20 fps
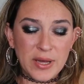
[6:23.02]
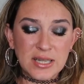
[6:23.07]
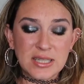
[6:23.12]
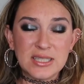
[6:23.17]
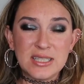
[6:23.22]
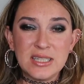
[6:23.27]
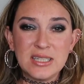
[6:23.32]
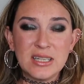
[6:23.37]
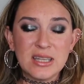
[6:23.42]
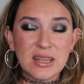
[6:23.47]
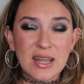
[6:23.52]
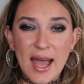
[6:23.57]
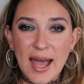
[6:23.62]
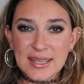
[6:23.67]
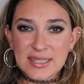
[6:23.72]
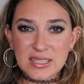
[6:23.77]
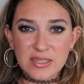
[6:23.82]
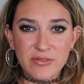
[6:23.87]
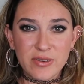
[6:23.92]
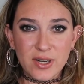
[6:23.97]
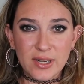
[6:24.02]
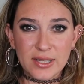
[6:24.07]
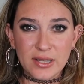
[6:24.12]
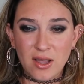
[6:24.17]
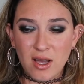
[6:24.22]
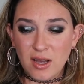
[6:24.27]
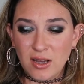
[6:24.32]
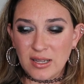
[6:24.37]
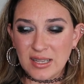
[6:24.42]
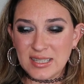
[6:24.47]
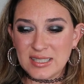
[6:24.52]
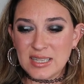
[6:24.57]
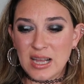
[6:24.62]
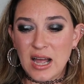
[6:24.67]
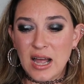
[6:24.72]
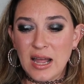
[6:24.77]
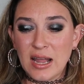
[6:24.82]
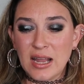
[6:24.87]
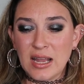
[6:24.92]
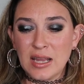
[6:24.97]
but it didn't last a very long
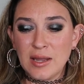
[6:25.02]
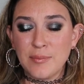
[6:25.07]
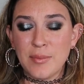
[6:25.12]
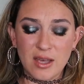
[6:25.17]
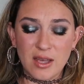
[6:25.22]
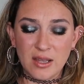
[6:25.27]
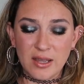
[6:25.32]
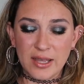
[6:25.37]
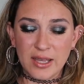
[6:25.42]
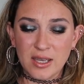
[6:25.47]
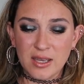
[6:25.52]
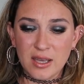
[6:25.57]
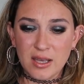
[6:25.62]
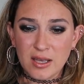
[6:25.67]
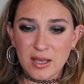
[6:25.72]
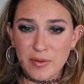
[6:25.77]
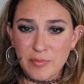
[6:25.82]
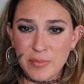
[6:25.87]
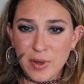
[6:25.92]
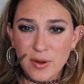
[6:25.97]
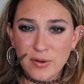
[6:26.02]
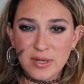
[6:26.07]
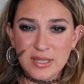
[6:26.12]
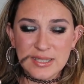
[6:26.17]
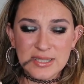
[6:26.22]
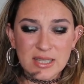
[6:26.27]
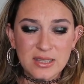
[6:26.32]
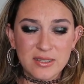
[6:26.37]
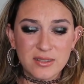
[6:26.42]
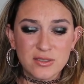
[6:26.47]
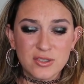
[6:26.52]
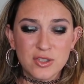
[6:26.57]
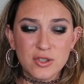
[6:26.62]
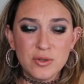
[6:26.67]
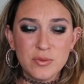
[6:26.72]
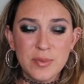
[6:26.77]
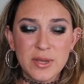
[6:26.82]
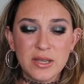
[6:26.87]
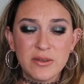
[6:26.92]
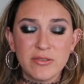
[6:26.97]
time. The like component's a little
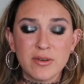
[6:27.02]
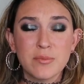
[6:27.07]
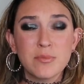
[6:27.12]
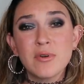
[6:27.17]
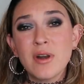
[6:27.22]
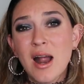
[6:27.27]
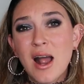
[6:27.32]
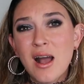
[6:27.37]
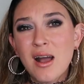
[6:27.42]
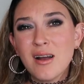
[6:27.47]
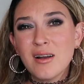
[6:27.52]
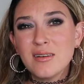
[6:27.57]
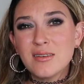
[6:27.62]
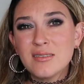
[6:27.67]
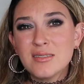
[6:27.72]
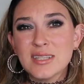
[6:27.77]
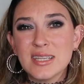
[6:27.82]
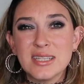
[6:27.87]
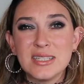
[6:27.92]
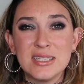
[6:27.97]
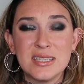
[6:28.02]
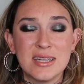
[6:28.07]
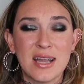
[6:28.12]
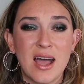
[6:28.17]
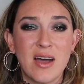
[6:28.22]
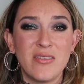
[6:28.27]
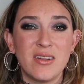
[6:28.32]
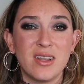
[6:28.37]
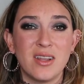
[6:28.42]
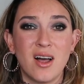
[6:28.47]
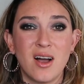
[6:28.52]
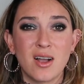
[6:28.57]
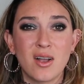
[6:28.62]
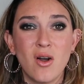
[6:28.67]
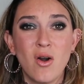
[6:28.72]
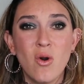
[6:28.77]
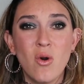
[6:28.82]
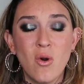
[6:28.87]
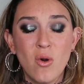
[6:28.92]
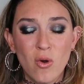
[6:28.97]
too big for brows. It didn't have a long
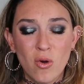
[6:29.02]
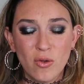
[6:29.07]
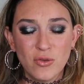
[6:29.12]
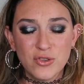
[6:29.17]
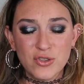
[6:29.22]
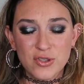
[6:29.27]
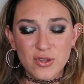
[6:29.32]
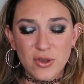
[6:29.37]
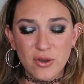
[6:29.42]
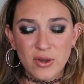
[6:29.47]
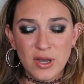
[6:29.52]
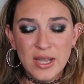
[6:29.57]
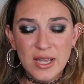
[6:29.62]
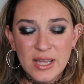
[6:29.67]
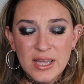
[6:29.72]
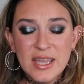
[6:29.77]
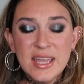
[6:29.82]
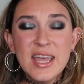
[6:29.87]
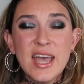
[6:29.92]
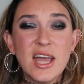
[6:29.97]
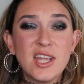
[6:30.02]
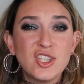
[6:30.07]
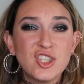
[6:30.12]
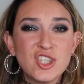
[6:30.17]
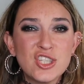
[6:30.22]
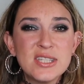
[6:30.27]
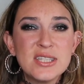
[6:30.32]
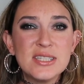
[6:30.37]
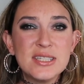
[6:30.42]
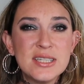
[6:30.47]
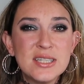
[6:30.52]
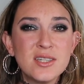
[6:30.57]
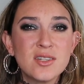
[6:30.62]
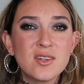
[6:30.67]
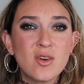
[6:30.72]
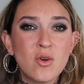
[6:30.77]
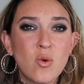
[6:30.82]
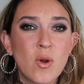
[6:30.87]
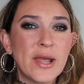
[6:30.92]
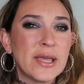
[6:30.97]
hold. So it just didn't
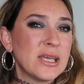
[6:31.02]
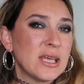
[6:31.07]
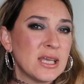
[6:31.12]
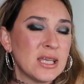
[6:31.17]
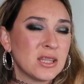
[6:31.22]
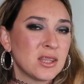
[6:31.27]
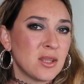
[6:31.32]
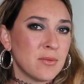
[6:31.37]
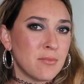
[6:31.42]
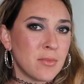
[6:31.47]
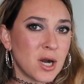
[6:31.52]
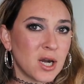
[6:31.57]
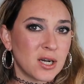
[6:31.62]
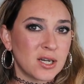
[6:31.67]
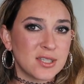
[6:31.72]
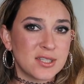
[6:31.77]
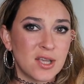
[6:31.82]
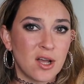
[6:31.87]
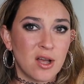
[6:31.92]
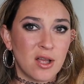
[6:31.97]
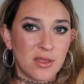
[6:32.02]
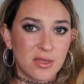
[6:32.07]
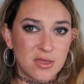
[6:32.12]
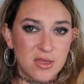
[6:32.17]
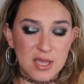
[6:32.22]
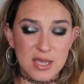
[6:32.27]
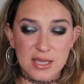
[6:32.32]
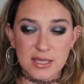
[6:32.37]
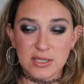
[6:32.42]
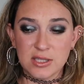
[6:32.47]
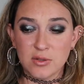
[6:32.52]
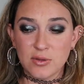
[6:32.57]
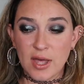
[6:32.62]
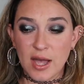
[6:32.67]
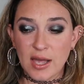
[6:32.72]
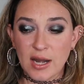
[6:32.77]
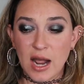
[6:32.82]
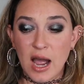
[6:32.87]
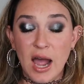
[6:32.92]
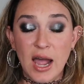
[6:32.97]
quite hit the marks on things
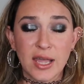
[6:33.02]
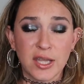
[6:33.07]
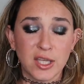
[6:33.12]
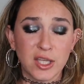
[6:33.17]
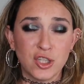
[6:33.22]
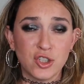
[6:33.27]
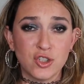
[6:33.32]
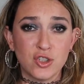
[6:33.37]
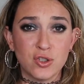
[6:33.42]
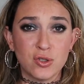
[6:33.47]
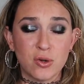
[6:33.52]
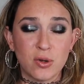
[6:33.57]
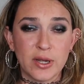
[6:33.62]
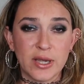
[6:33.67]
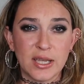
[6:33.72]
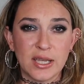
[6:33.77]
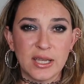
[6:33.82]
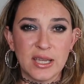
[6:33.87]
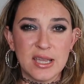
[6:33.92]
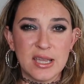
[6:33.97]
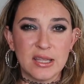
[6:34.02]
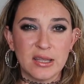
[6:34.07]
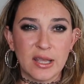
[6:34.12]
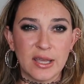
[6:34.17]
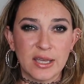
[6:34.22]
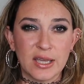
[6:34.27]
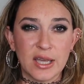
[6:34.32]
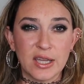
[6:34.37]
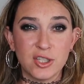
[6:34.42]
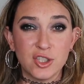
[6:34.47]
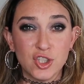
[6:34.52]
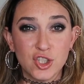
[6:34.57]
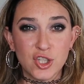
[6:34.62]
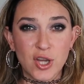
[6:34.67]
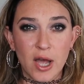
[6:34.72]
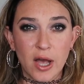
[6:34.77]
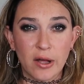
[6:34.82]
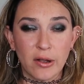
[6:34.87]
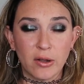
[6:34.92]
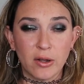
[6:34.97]
that I enjoy in like a
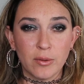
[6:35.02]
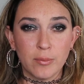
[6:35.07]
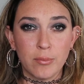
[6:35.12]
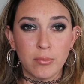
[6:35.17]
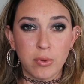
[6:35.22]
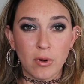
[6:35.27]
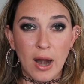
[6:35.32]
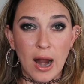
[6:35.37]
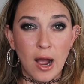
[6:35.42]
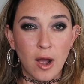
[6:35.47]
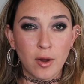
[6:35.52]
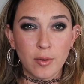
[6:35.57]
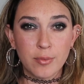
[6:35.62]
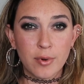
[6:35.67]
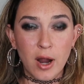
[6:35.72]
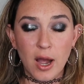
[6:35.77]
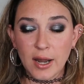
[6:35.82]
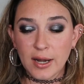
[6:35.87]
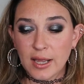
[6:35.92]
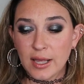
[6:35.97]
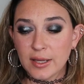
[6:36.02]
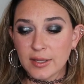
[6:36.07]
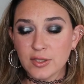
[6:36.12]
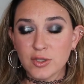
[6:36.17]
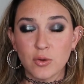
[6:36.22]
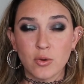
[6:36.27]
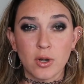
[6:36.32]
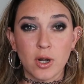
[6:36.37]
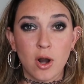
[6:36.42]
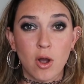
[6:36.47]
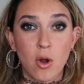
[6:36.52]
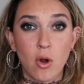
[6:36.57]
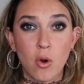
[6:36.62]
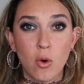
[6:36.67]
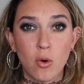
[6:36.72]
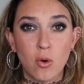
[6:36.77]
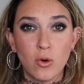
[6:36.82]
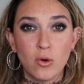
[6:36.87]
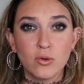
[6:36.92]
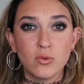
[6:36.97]
gel brow product or a
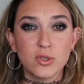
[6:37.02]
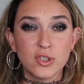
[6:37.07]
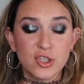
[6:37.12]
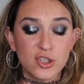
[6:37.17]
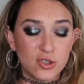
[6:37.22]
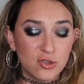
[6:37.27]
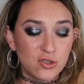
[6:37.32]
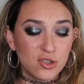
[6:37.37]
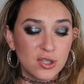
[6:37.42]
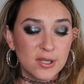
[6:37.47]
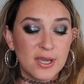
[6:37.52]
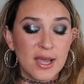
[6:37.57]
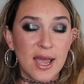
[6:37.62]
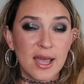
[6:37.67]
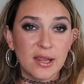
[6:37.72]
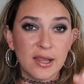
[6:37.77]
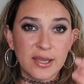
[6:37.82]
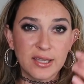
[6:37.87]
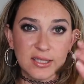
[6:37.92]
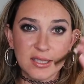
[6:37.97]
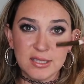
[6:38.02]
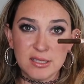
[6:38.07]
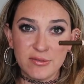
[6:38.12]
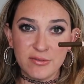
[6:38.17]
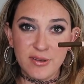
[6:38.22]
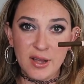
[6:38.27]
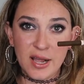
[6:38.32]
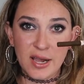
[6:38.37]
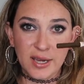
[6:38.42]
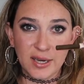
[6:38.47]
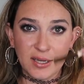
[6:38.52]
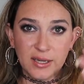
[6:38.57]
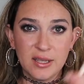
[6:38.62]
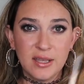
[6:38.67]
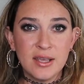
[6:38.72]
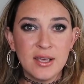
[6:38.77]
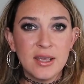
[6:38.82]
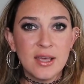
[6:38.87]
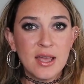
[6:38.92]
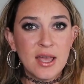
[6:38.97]
hold, which is usually I like to define
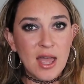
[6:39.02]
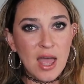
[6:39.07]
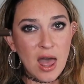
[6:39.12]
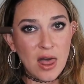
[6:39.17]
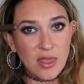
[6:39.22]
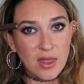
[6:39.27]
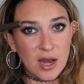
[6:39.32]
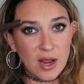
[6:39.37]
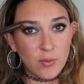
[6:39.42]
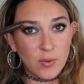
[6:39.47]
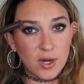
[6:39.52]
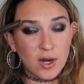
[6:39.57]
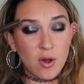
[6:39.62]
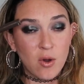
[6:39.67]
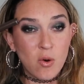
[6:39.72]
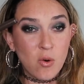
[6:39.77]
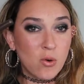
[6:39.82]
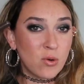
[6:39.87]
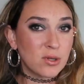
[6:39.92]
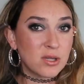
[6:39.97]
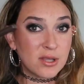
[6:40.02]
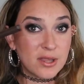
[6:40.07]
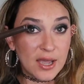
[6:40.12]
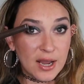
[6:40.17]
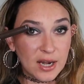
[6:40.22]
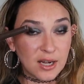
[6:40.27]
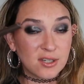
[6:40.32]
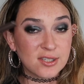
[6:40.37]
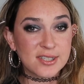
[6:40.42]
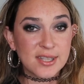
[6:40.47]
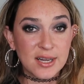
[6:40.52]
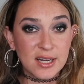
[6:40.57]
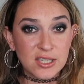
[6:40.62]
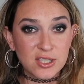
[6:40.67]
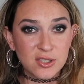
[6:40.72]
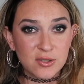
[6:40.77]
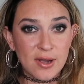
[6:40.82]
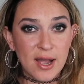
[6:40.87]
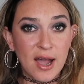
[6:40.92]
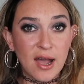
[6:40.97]
and then I want to hold the hairs that I
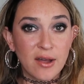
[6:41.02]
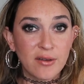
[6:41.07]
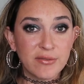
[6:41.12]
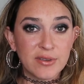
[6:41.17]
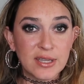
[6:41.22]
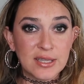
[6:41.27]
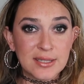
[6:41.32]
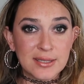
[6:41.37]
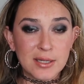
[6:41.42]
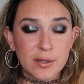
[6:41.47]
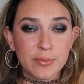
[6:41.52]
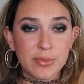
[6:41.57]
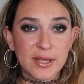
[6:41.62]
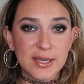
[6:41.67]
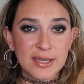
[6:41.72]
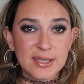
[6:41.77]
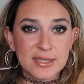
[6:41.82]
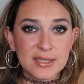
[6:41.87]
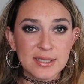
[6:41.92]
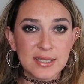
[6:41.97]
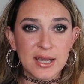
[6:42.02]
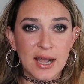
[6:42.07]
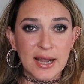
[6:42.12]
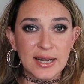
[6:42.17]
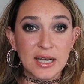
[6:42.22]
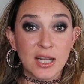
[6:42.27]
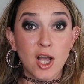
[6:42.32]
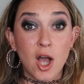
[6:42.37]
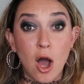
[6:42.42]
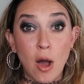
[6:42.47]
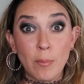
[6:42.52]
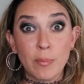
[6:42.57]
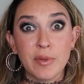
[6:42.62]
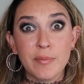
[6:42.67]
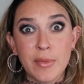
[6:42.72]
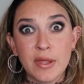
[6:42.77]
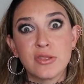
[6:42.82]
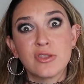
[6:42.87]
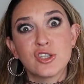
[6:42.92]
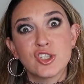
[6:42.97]
do have into place to kind of
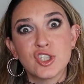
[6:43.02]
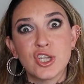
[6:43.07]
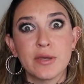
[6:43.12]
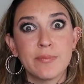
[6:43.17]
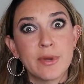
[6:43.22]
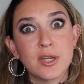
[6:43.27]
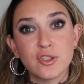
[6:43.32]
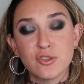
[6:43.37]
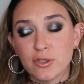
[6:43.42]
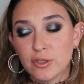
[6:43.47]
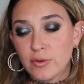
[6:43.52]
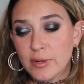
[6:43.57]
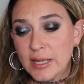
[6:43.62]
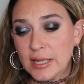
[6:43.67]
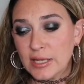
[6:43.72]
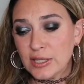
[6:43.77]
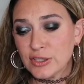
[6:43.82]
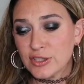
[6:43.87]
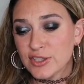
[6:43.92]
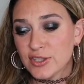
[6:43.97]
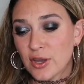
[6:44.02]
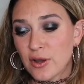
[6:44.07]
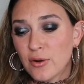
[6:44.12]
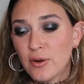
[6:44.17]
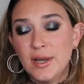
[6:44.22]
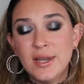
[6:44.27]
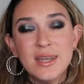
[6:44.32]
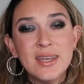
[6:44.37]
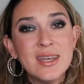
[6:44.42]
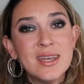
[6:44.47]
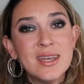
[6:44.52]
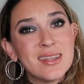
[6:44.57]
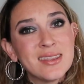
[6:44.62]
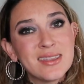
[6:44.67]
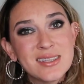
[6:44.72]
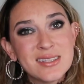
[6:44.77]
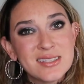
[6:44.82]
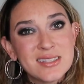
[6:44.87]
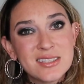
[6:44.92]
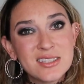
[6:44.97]
complement the shape I drew in. So
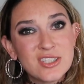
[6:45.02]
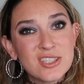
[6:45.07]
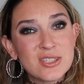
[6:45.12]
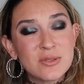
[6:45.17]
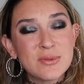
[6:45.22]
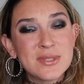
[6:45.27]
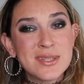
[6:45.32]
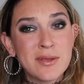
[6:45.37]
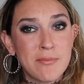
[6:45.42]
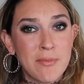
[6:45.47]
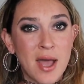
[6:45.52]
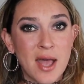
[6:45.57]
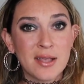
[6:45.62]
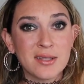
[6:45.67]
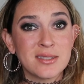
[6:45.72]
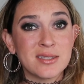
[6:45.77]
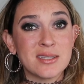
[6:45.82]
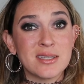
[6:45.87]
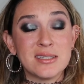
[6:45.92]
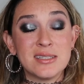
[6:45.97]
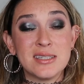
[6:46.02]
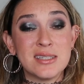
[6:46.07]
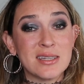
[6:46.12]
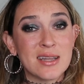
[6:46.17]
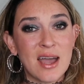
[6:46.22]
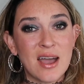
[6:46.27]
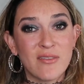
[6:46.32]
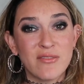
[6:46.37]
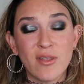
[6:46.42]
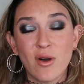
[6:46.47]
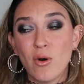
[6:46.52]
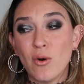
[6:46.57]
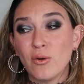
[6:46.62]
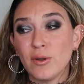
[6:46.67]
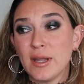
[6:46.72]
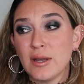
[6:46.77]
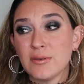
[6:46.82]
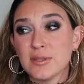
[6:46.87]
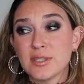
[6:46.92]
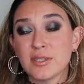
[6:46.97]
this just was a mess, didn't have the
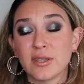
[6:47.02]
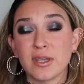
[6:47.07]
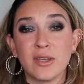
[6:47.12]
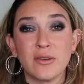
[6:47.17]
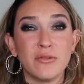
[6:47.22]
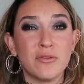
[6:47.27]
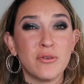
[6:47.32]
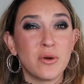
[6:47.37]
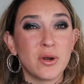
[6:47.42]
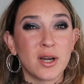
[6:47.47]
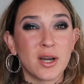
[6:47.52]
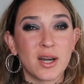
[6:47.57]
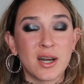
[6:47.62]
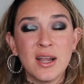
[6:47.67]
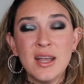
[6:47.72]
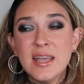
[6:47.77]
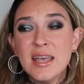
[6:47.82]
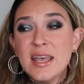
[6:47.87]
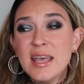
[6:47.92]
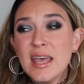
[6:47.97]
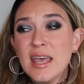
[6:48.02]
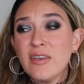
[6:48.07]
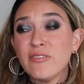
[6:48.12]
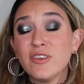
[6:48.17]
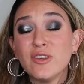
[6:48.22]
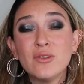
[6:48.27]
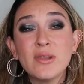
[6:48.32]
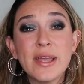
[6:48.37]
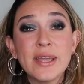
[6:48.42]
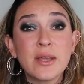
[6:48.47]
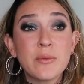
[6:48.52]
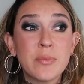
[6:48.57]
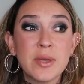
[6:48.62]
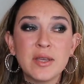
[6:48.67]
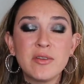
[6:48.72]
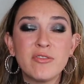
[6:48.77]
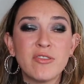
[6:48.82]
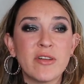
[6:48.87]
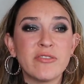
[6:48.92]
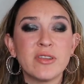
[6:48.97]
hold I was looking for. If you like
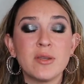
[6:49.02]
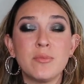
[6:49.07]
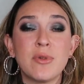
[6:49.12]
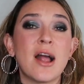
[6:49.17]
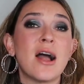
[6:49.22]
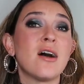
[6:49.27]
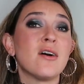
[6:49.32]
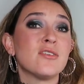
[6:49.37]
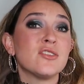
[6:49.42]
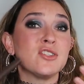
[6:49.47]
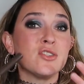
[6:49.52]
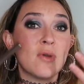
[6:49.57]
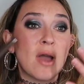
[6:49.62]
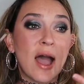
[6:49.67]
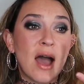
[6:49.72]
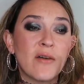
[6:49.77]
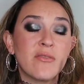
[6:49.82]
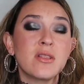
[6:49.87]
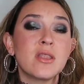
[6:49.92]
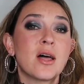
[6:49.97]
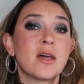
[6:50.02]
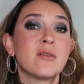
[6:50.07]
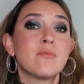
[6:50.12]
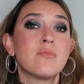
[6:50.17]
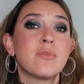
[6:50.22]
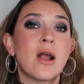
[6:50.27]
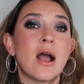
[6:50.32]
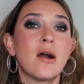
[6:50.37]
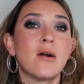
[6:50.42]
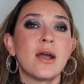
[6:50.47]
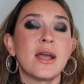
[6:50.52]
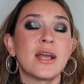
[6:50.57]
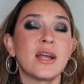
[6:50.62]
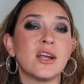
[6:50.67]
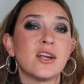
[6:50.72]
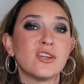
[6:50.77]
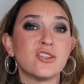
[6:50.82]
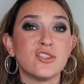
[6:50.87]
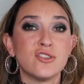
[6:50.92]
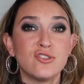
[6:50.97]
big fluffy brows, you have a lot of brow
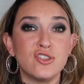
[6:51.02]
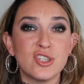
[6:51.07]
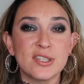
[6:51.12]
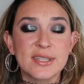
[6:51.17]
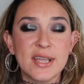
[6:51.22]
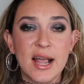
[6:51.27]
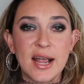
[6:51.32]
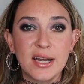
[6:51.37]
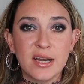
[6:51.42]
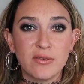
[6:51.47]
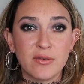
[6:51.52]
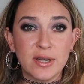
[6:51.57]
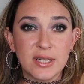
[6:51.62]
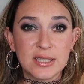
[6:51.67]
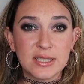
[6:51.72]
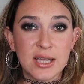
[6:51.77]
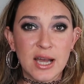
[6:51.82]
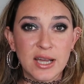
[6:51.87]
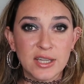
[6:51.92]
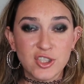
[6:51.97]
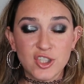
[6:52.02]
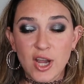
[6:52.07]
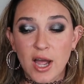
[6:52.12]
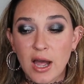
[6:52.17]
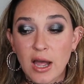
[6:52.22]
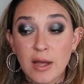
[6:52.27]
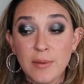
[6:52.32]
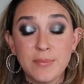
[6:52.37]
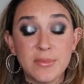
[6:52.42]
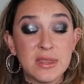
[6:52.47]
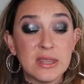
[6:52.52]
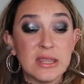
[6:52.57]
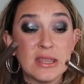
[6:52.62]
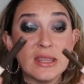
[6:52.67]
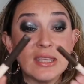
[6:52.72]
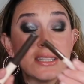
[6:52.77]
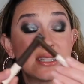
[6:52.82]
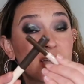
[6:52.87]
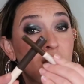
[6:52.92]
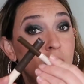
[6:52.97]
hairs, you just kind of want to touch up,
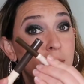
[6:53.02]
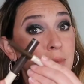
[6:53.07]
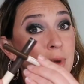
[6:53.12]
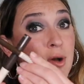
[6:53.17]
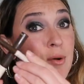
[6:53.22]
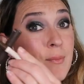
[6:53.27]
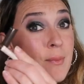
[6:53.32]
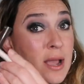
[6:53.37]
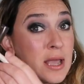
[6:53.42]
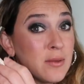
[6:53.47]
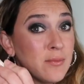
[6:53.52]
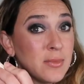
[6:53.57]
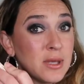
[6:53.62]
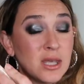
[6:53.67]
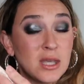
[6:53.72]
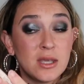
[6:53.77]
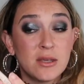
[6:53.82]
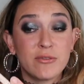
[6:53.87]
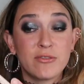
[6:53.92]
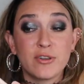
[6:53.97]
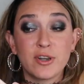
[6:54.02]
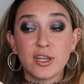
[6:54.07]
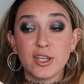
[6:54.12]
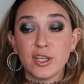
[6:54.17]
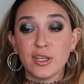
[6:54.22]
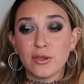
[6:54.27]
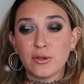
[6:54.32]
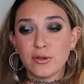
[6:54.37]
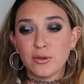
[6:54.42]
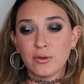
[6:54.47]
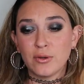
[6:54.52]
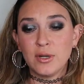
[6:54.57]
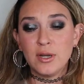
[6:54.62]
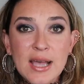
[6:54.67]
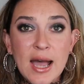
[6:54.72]
this combo might be for you.